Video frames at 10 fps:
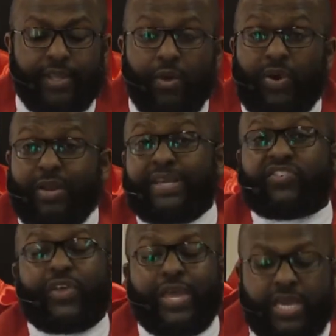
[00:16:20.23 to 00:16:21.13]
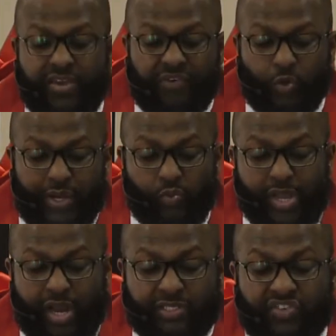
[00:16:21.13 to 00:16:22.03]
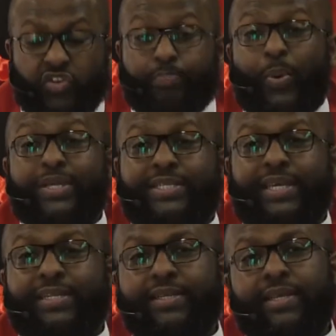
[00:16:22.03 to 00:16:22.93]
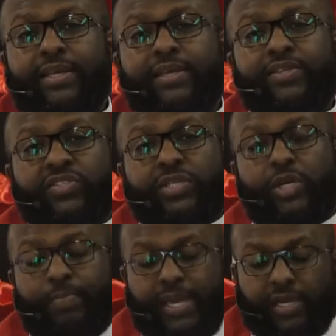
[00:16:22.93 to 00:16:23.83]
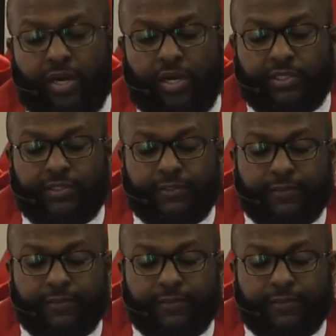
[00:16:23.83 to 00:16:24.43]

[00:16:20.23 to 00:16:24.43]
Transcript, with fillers: What am I saying? Even when we are disappointed, still obey God.